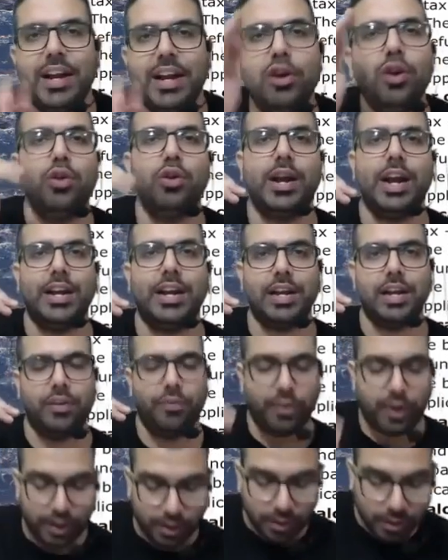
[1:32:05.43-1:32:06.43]
do you get a
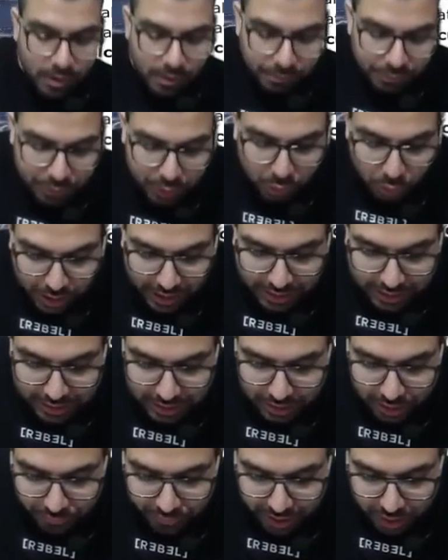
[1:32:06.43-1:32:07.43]
refund? You get a
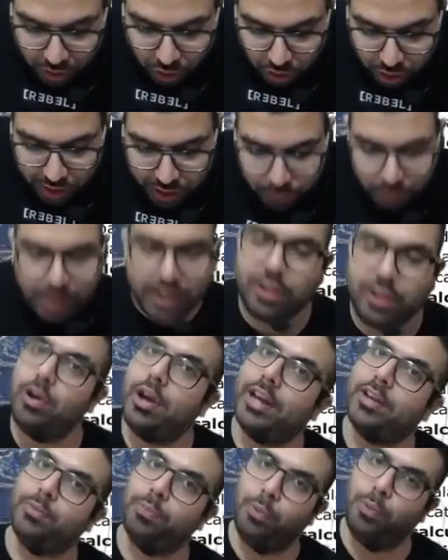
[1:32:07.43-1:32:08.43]
refund only when you
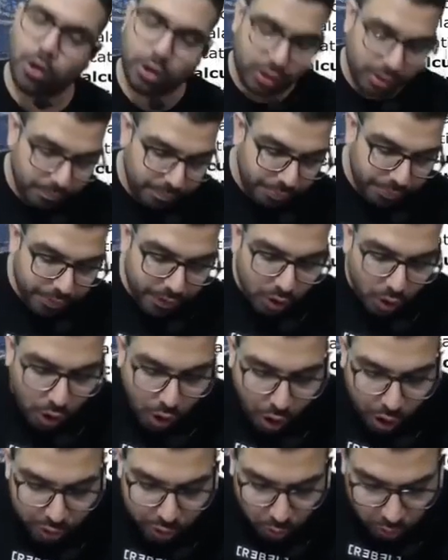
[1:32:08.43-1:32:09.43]
export
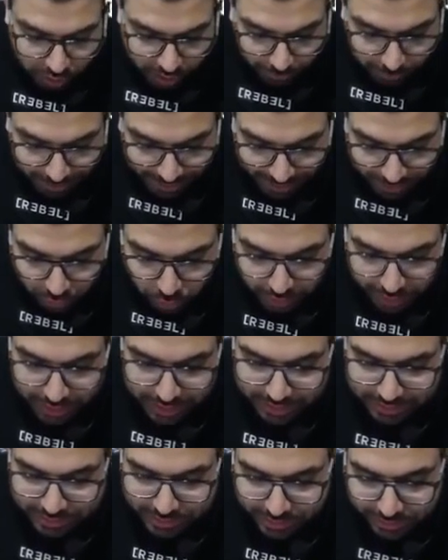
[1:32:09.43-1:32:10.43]
or you supply to an
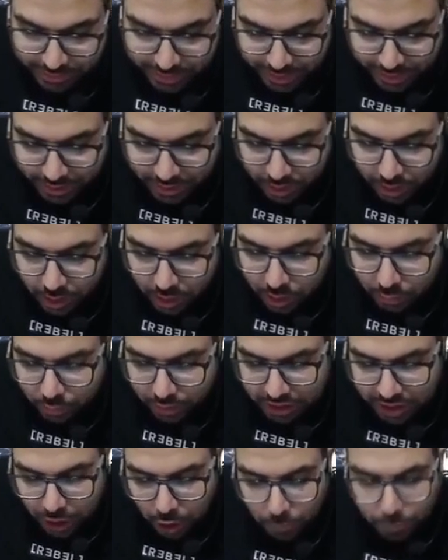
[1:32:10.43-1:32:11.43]
SEZ
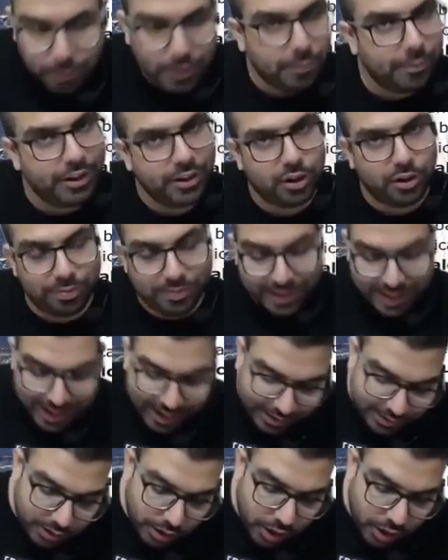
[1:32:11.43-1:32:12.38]
without payment of tax